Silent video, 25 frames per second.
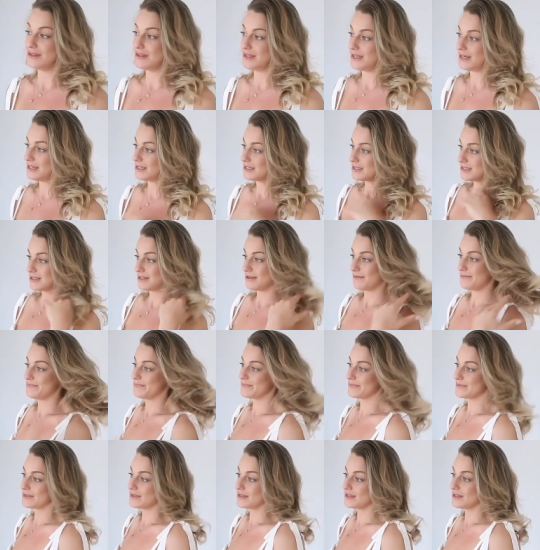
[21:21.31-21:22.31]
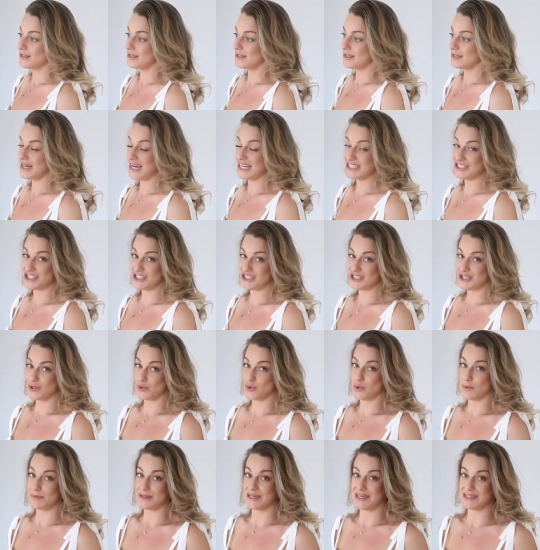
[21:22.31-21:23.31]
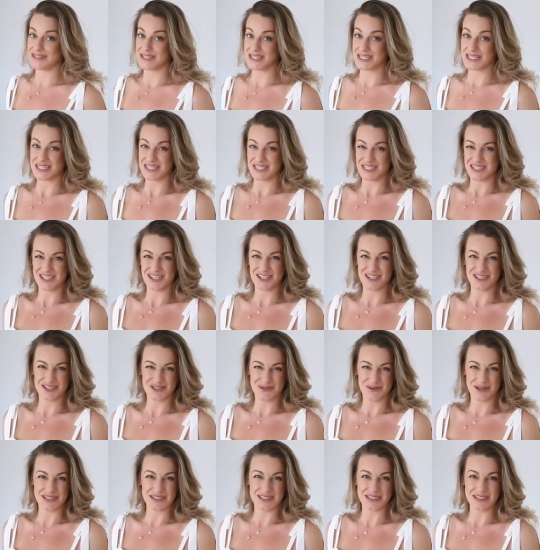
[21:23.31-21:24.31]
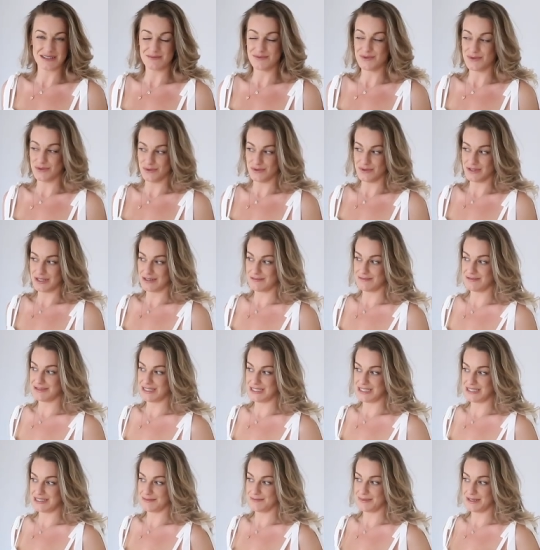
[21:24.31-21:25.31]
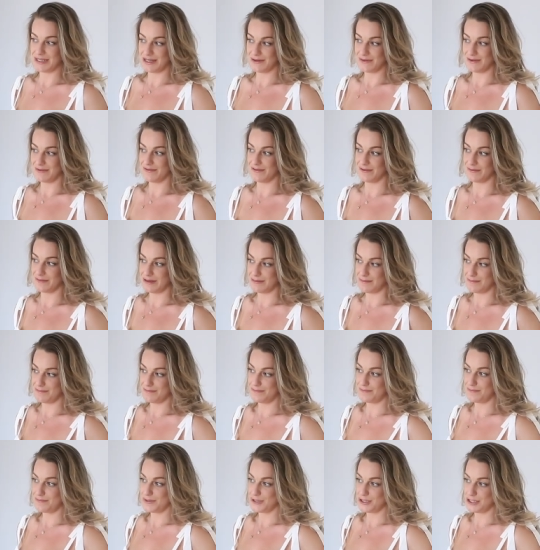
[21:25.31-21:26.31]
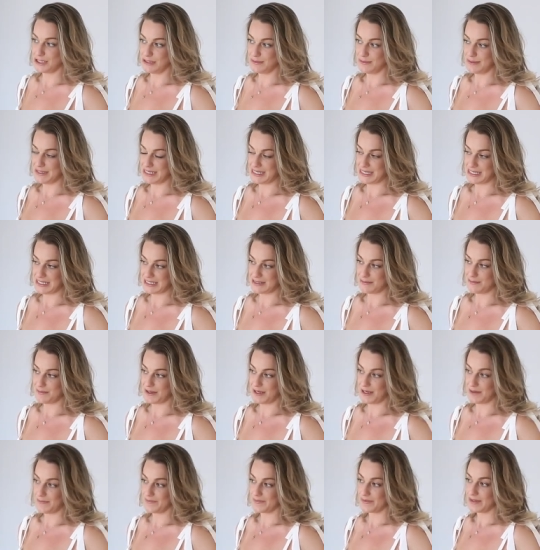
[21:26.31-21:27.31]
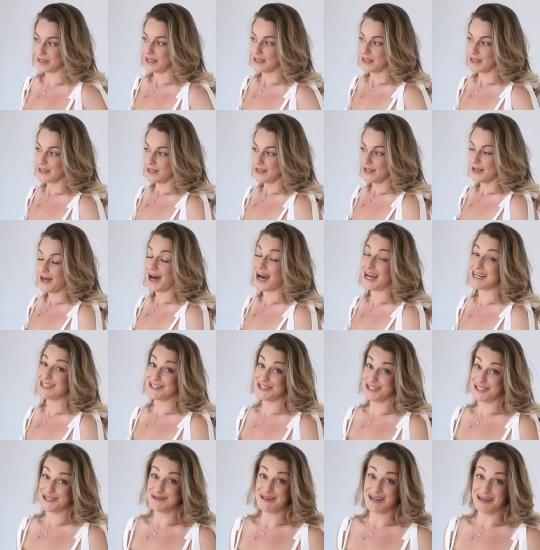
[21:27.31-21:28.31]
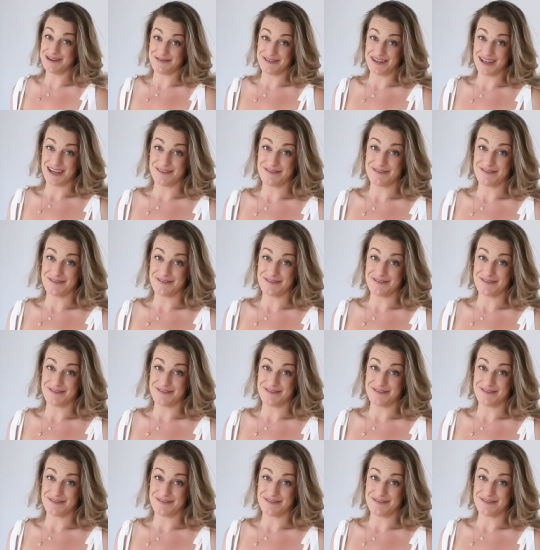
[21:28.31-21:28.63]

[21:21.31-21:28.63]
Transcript: in this. I just thought because it looks quite small, I need a bigger one for my boobies, but I do love it.